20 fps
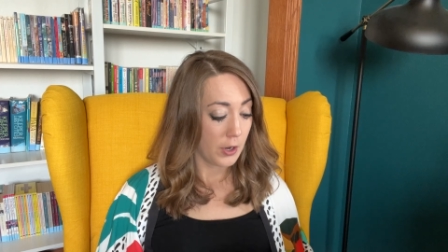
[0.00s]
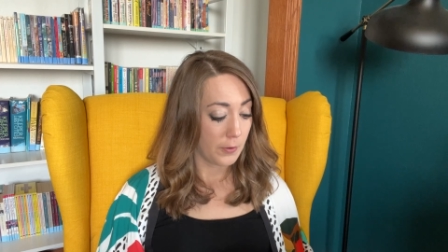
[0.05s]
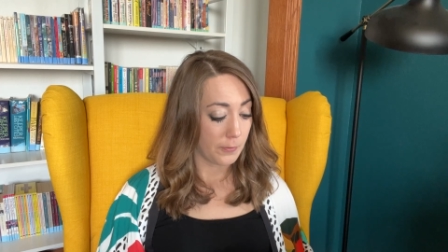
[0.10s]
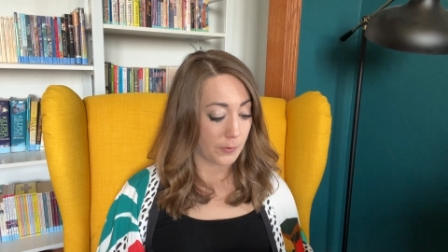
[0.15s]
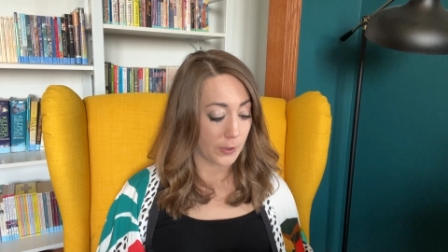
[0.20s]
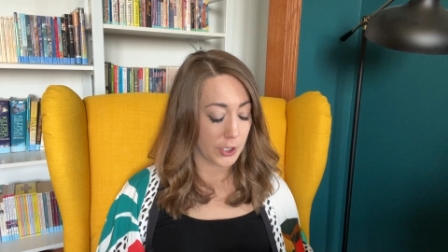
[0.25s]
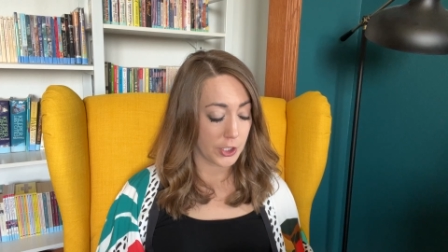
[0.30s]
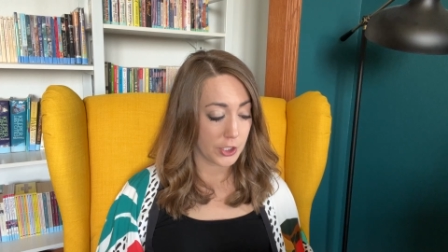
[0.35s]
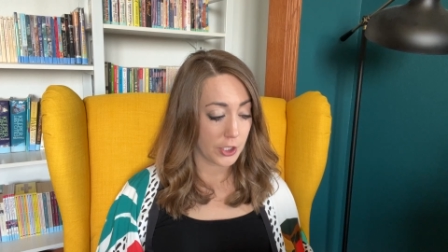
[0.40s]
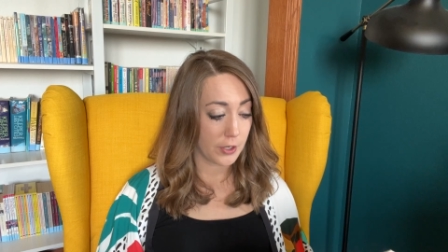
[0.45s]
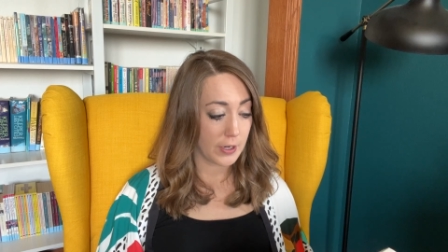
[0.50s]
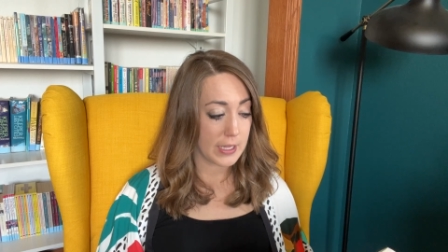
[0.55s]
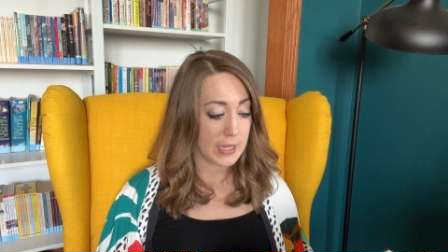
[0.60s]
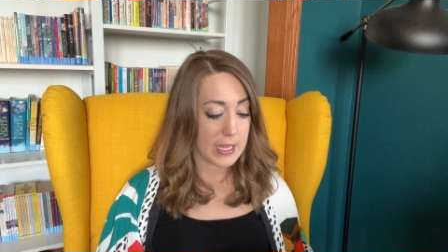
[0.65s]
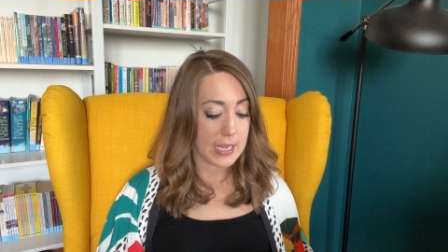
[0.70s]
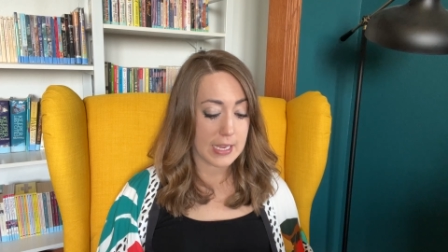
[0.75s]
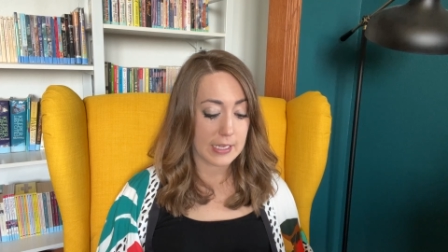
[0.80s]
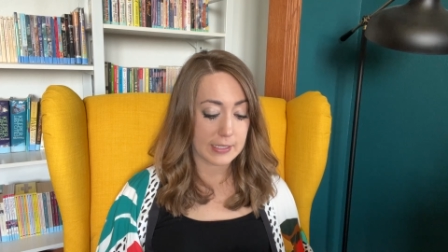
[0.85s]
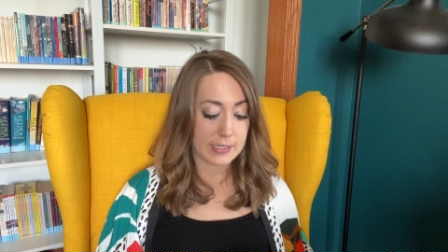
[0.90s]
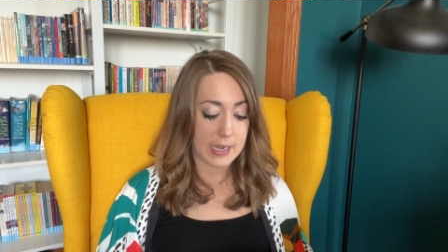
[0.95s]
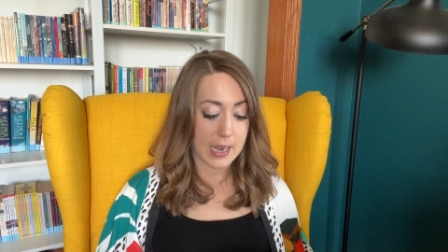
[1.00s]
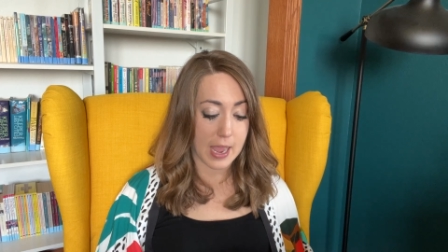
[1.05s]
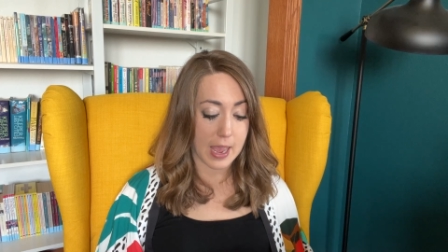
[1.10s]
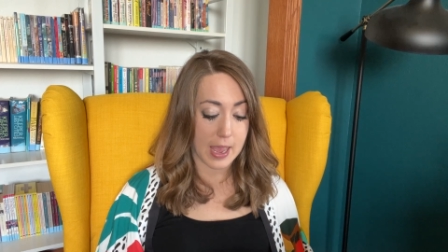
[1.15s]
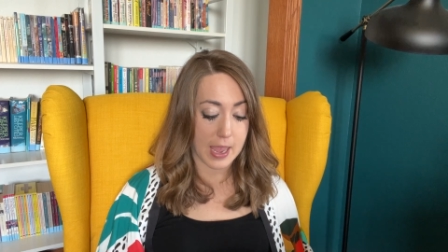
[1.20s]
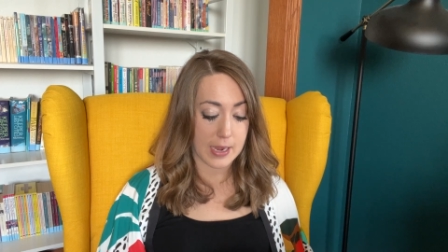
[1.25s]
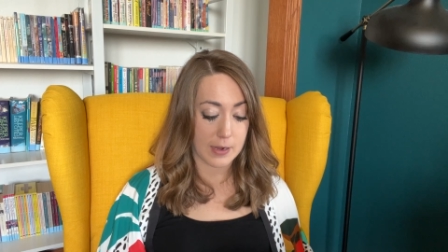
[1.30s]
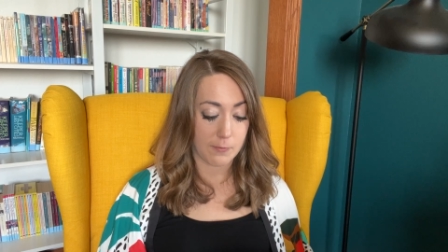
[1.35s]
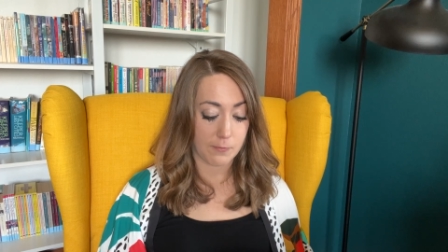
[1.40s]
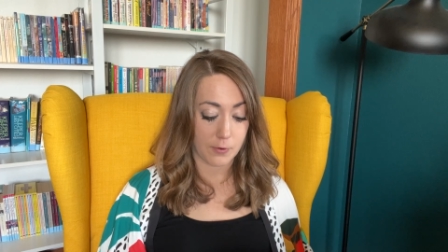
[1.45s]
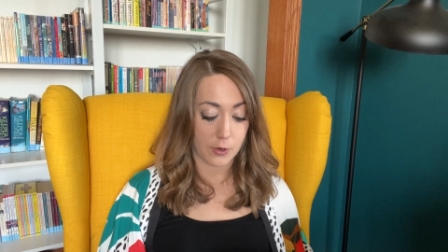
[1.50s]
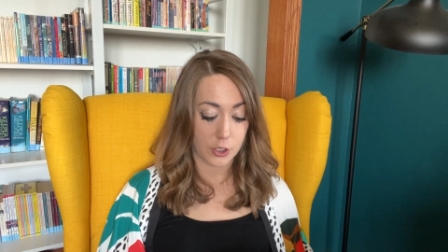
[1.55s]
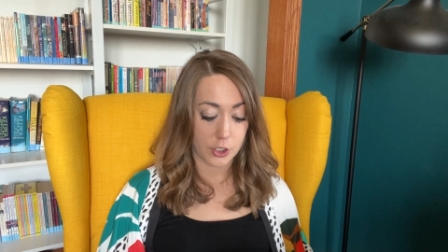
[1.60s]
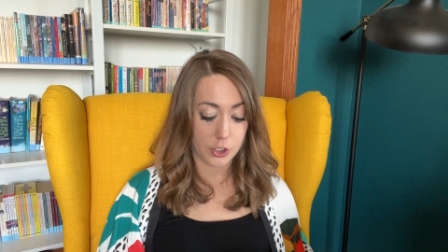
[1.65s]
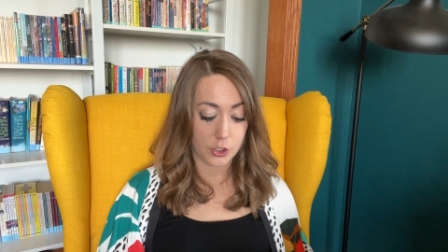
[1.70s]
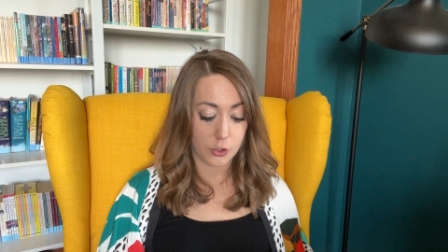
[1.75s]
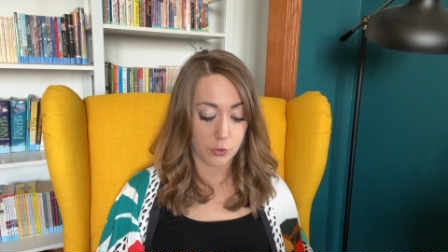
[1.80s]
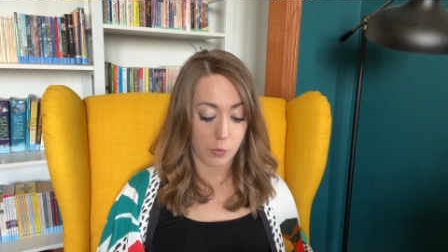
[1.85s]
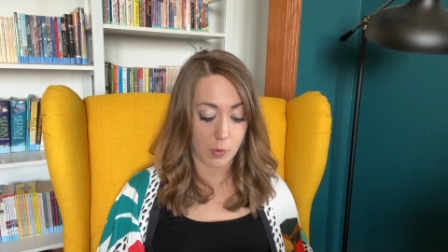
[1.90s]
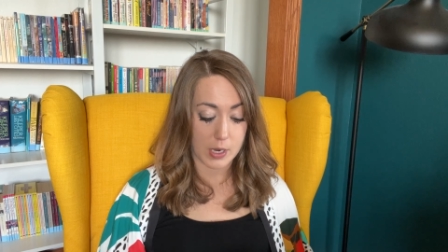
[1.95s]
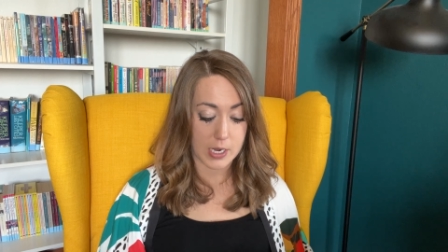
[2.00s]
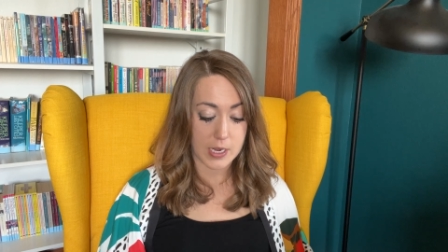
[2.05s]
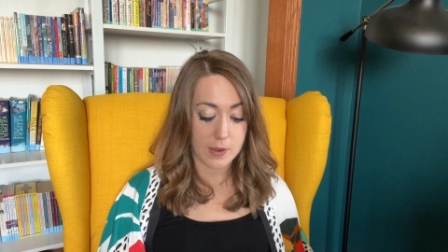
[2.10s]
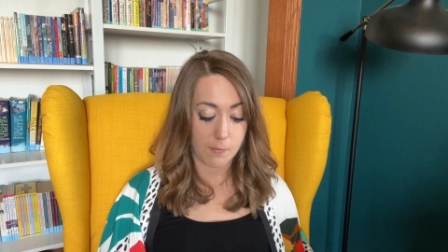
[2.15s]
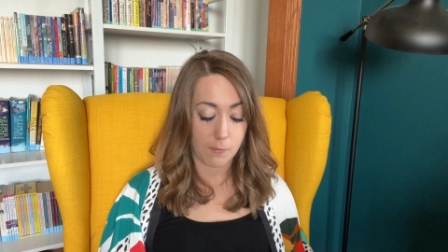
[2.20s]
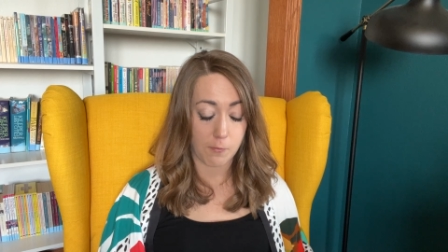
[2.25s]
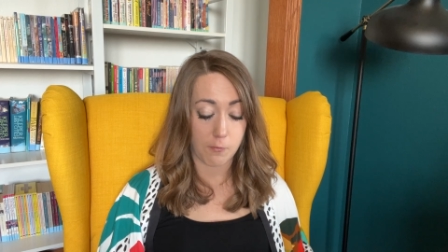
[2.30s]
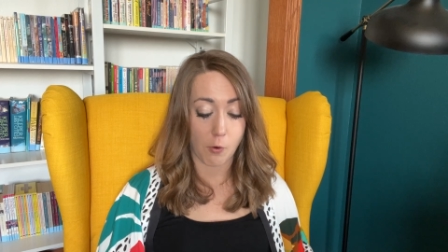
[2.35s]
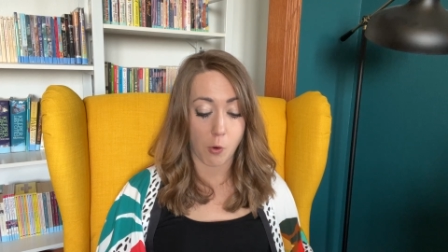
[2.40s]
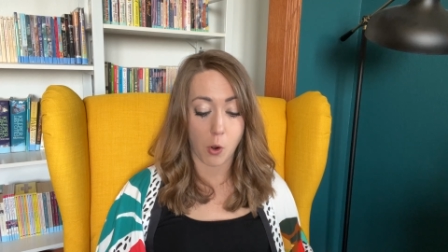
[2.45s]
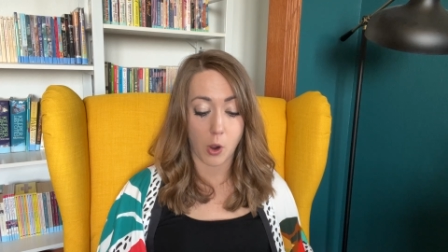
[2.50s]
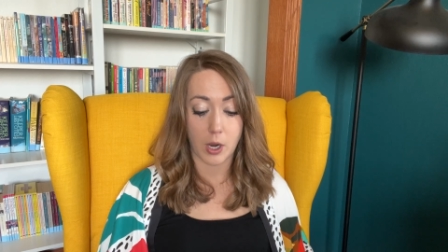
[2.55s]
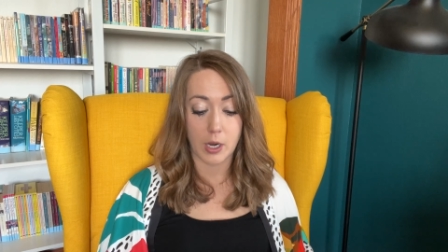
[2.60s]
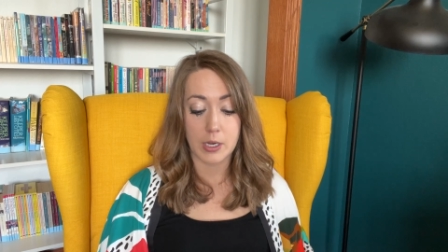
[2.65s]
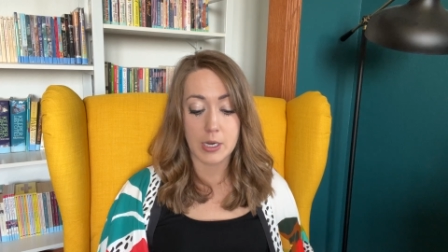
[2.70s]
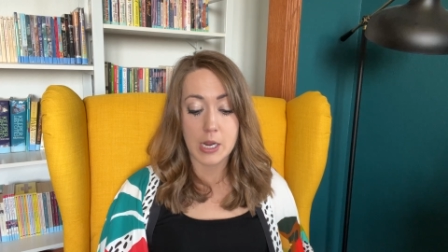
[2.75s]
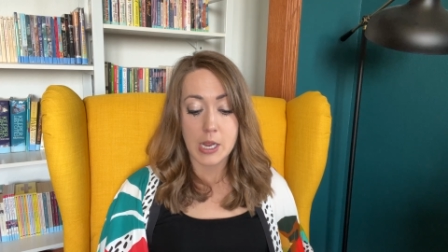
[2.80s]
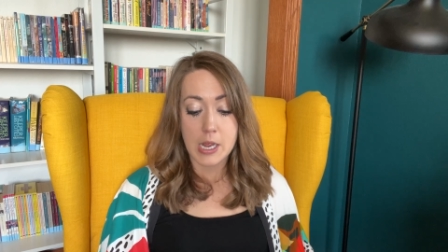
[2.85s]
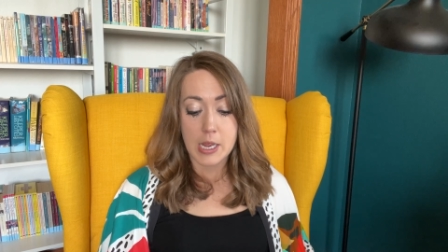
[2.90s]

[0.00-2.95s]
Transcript: First Corinthians nine, verse twenty-four.